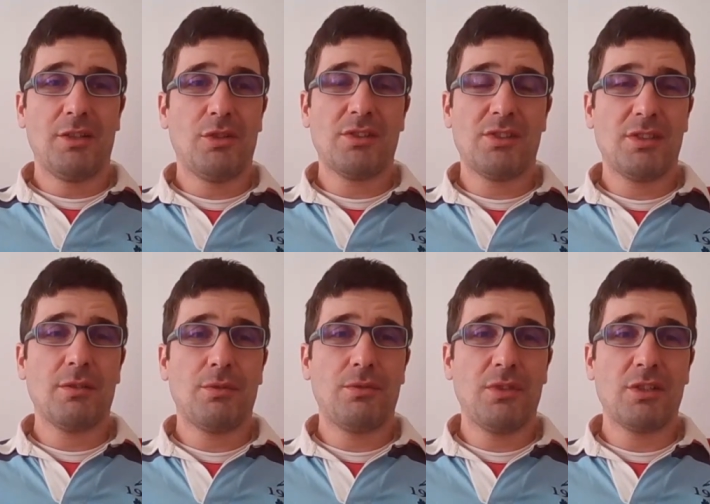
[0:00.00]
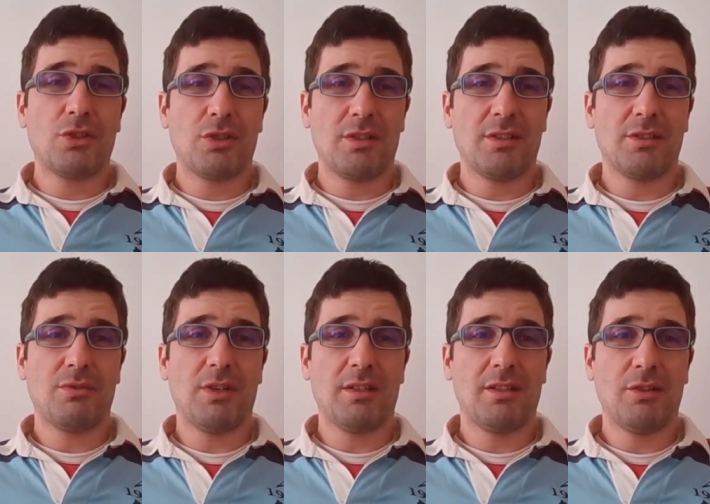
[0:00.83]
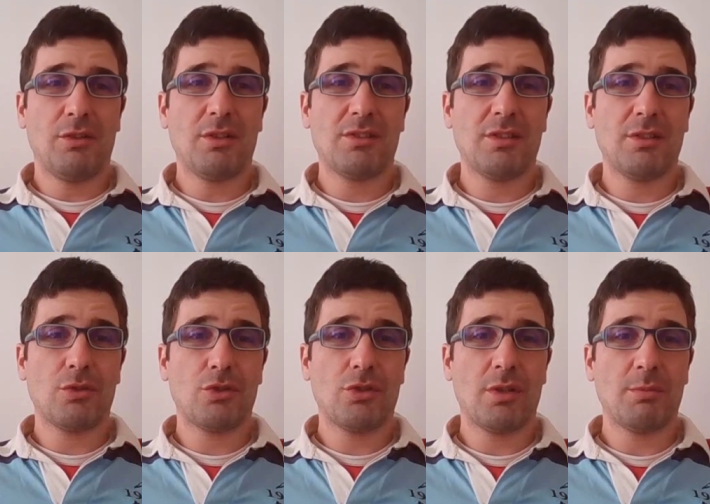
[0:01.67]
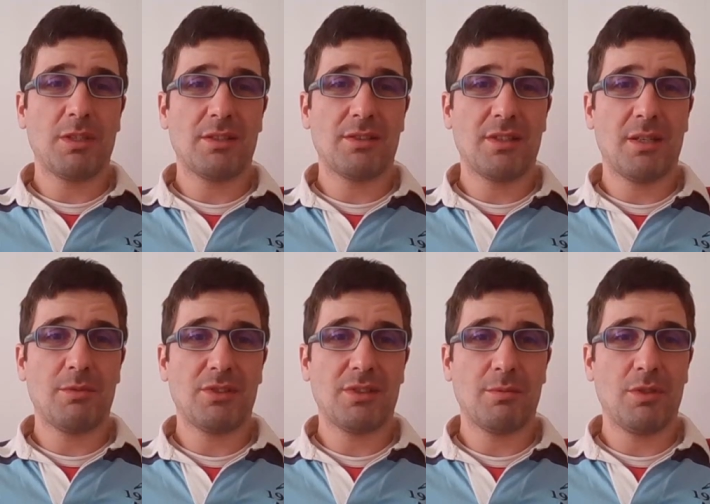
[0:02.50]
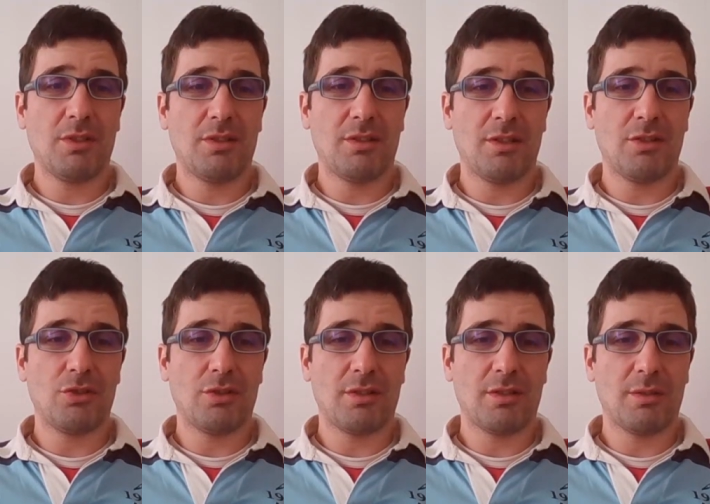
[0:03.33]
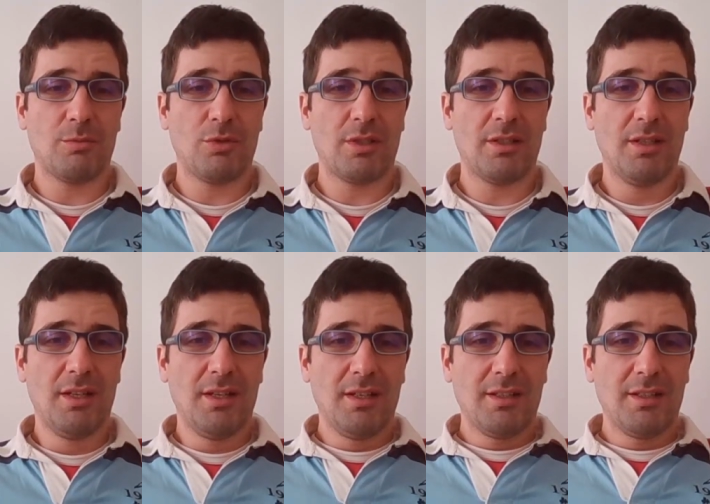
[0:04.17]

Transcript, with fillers: I don't see a finish in this fight. I don't see Toshiomi Kazama submitting Rinya Nakamura.